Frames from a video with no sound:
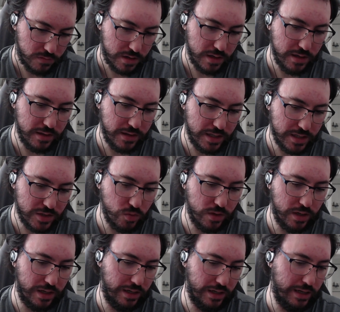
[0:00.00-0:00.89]
This
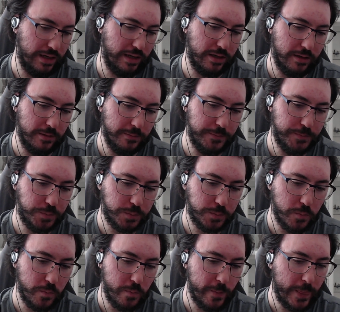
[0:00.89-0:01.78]
one I like.
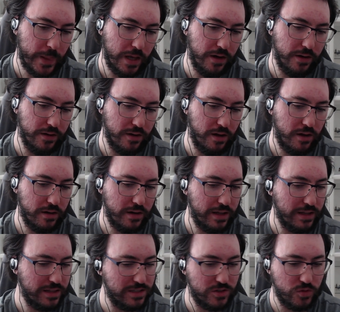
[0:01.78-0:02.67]
Not
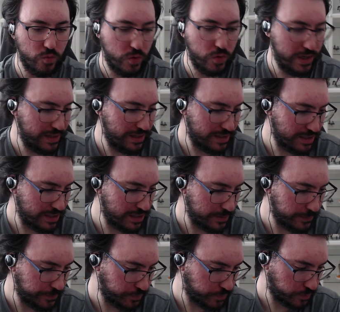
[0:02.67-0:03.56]
as sweet
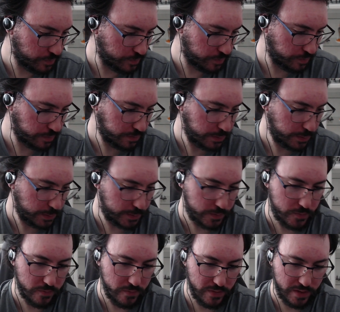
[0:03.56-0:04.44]

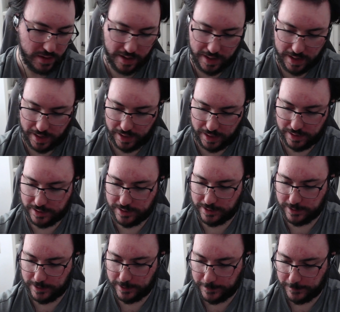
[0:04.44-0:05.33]

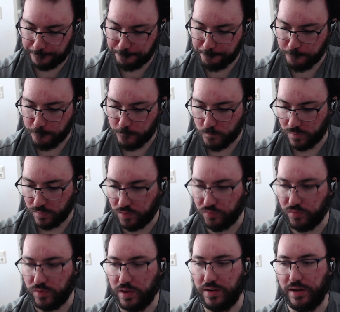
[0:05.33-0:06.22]
as
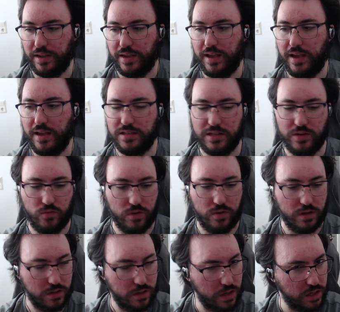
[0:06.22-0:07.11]
the Acacia
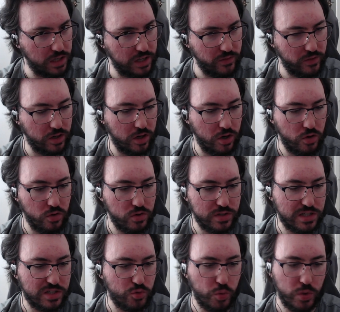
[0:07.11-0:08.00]
one, not even close
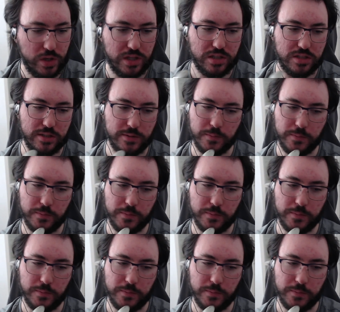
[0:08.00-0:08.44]
as sweet.